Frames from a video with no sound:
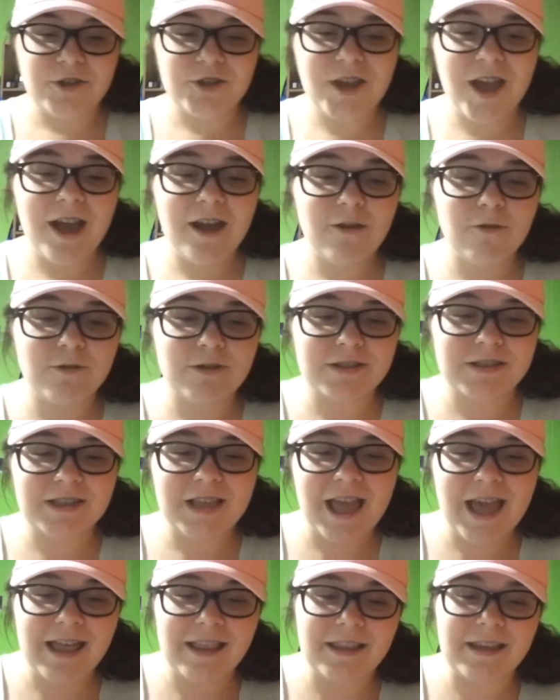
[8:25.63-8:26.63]
Jack or
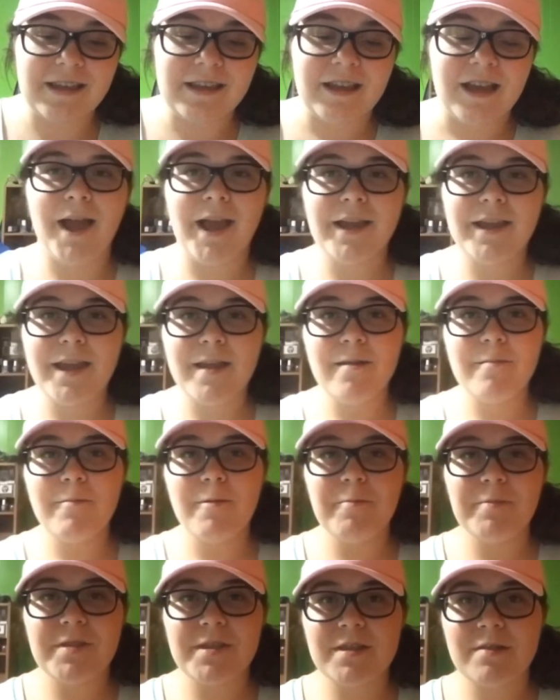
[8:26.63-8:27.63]
Sally? I
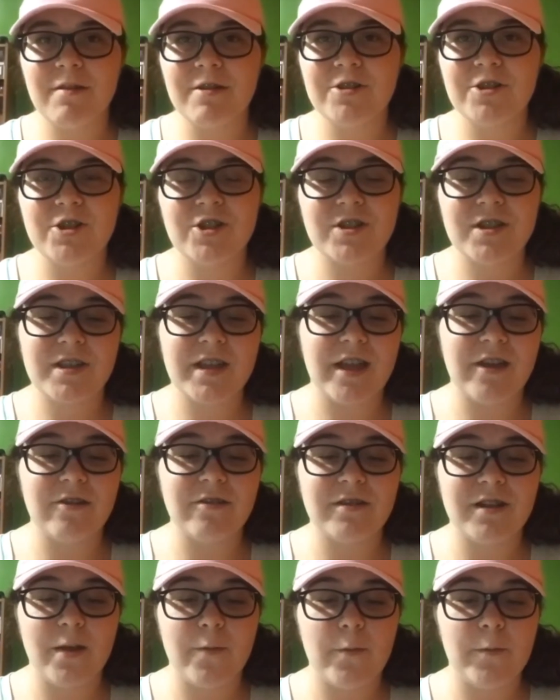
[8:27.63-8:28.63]
came up with this question just because I
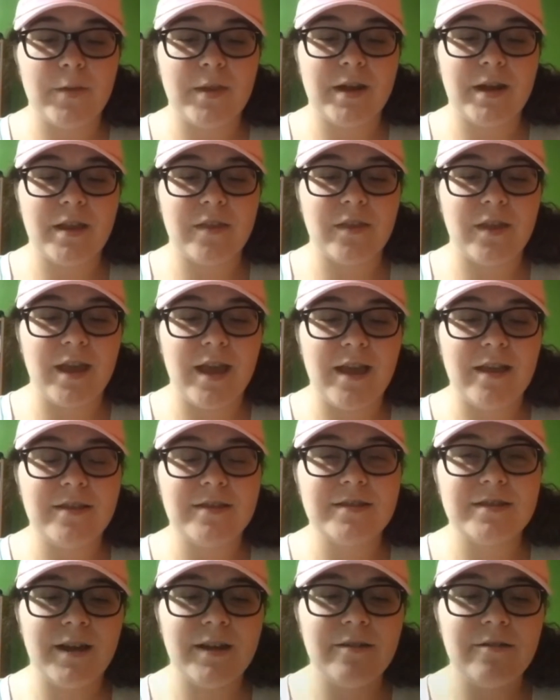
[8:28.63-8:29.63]
couldn't come up with anything
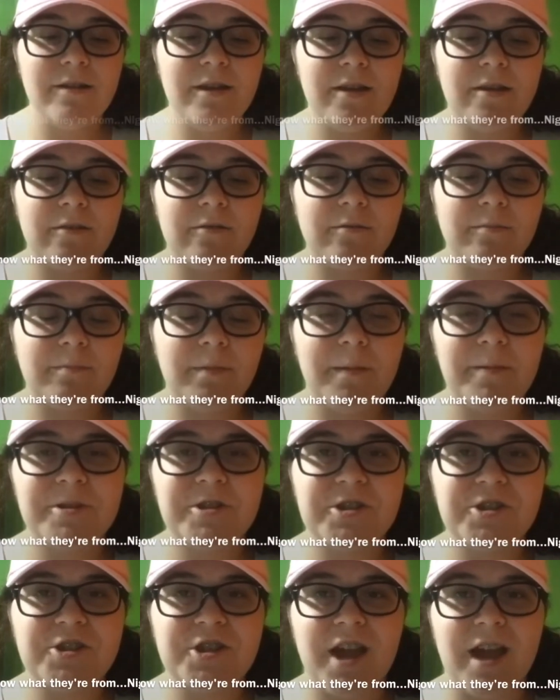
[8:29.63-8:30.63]
else. I don't know. Probably
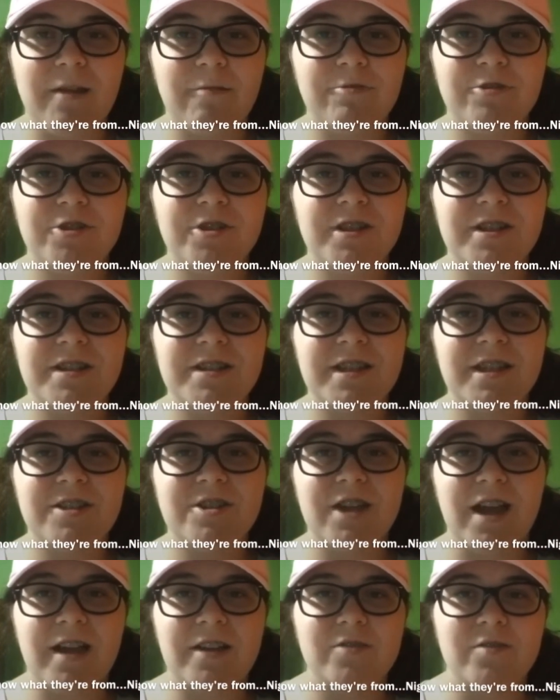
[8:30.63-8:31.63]
just Jack. We're just gonna say
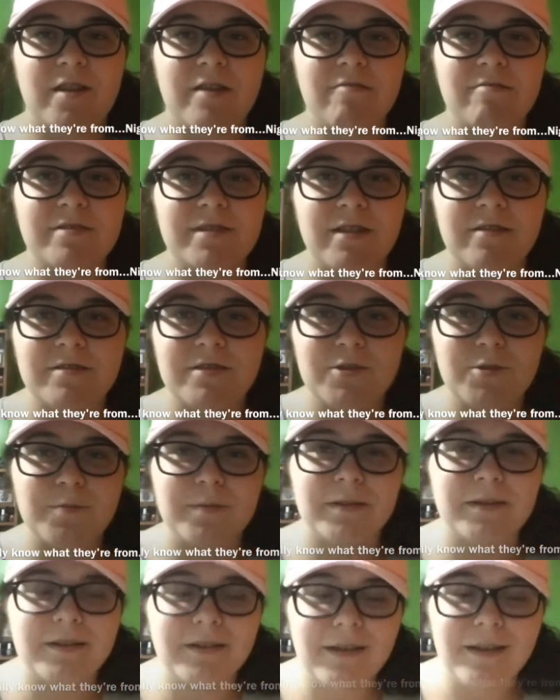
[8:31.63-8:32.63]
Jack so I don't sound stupid.